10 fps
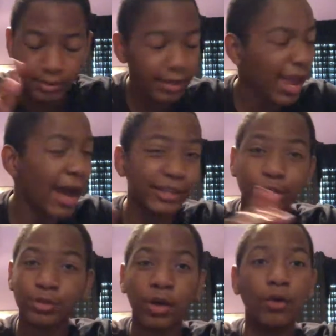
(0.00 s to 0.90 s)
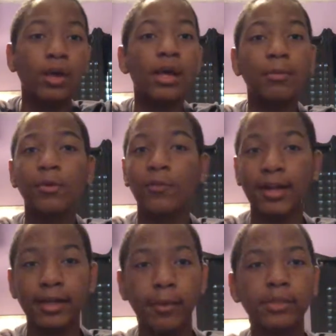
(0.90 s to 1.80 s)
I don't know. But right
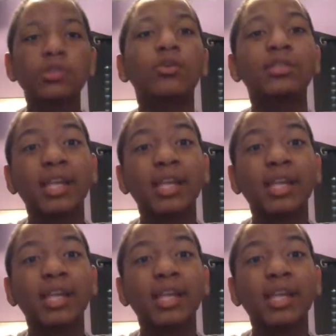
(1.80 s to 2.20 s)
now we're just going to say